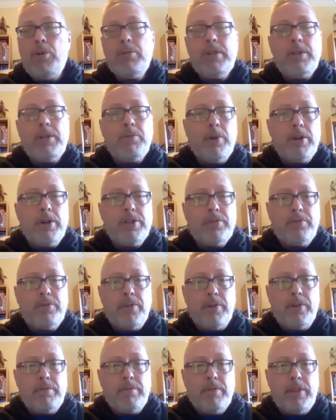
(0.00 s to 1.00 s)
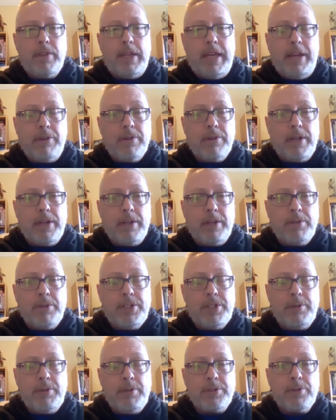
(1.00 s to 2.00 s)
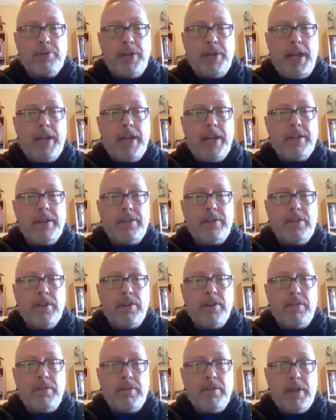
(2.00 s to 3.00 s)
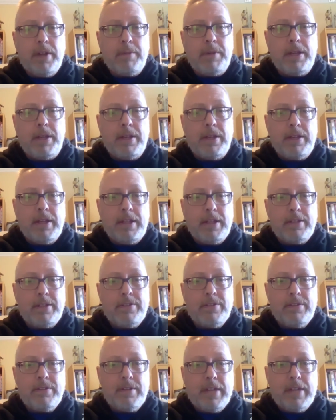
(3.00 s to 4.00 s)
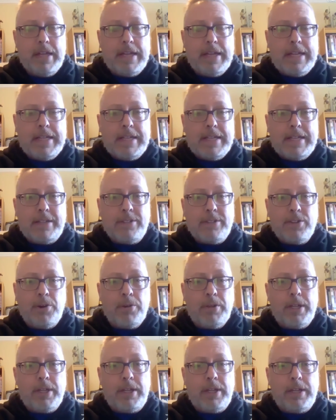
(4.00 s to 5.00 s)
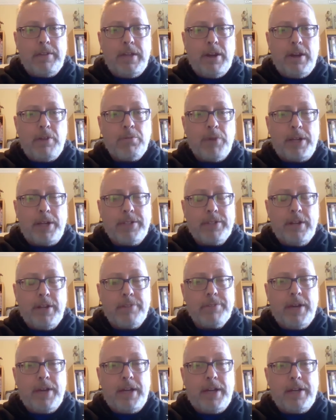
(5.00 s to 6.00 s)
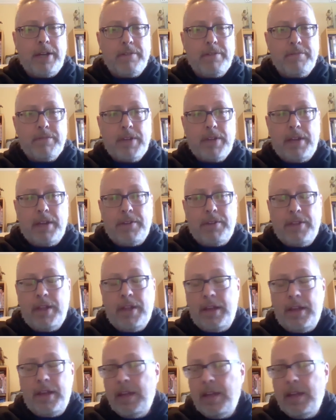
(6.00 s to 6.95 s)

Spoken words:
works for the era in which he was created too. I mean, it's totally, right stuff kind of thing.